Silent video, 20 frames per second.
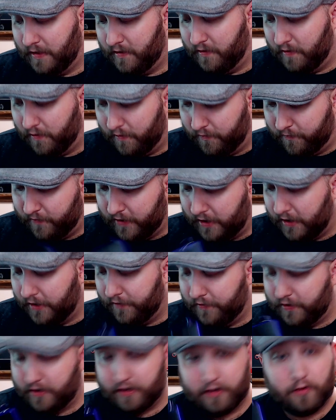very,
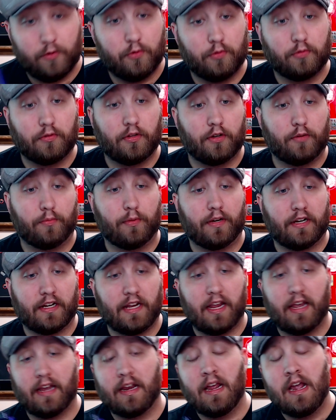very cool little bit of
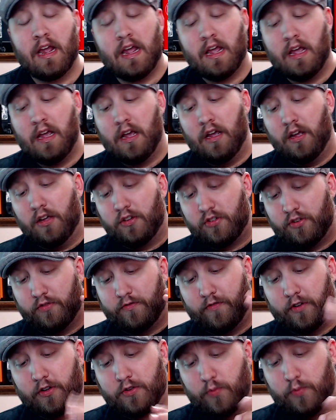kit. So
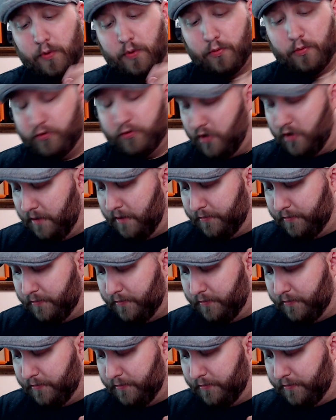first we will drop